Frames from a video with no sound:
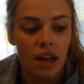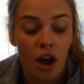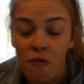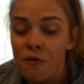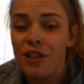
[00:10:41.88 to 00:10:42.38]

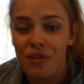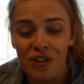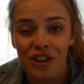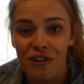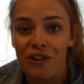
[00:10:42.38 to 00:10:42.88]
a really,
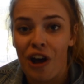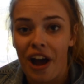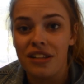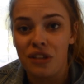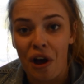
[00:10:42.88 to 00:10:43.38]
really good
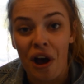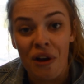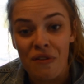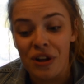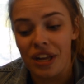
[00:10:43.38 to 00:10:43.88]
night, so I
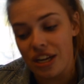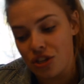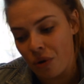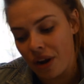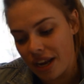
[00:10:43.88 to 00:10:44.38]
really
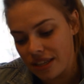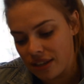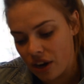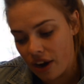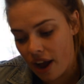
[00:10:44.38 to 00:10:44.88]
enjoyed it.
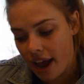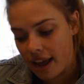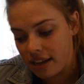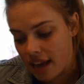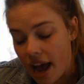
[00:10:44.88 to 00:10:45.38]
So
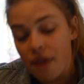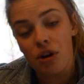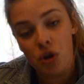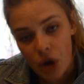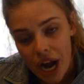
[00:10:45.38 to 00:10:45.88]
I
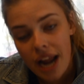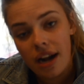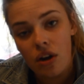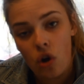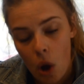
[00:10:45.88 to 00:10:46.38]
regret
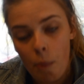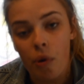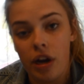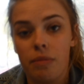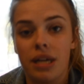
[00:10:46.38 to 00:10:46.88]
not
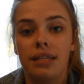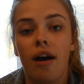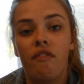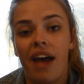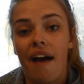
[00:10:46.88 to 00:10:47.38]
putting
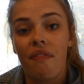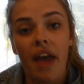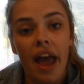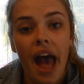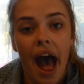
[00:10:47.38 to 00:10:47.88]
myself out
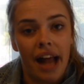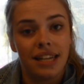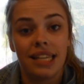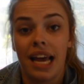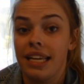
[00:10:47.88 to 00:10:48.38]
there and
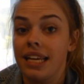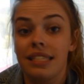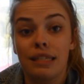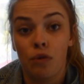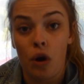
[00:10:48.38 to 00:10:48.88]
saying yes
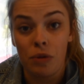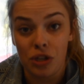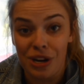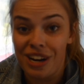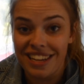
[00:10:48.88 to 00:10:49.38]
to more
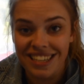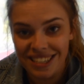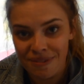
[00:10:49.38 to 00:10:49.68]
opportunities.